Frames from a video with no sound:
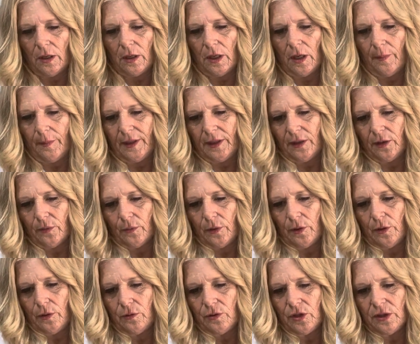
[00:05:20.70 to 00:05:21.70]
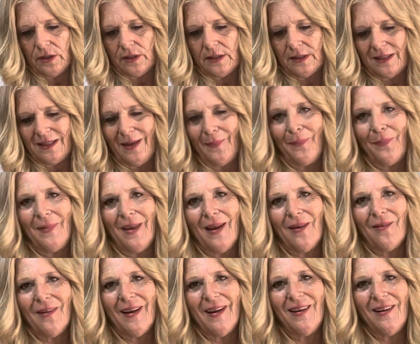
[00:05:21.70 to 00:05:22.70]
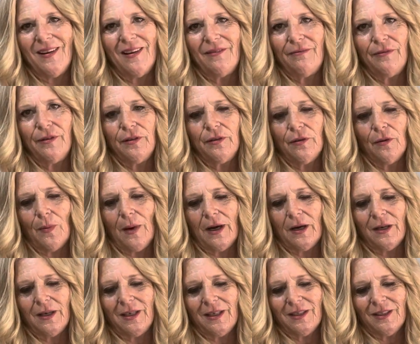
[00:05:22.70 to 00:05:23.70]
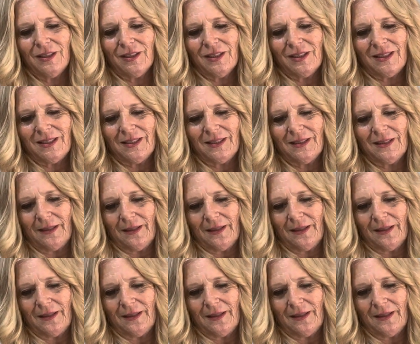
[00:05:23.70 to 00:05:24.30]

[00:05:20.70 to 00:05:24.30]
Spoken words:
coming through, just snip that right off with your wire cutters.